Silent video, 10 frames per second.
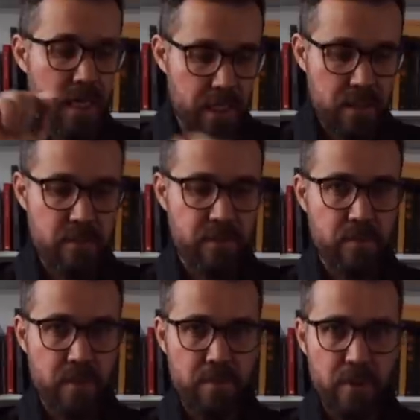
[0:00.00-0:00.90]
and it has to fit
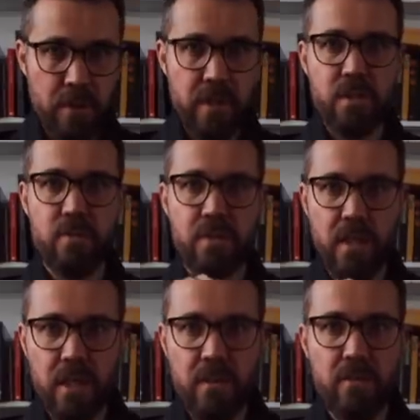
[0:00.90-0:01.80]
in my pockets
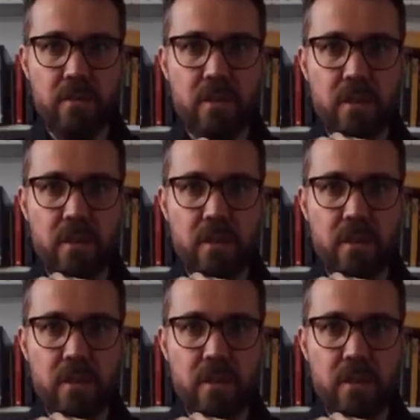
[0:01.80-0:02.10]
without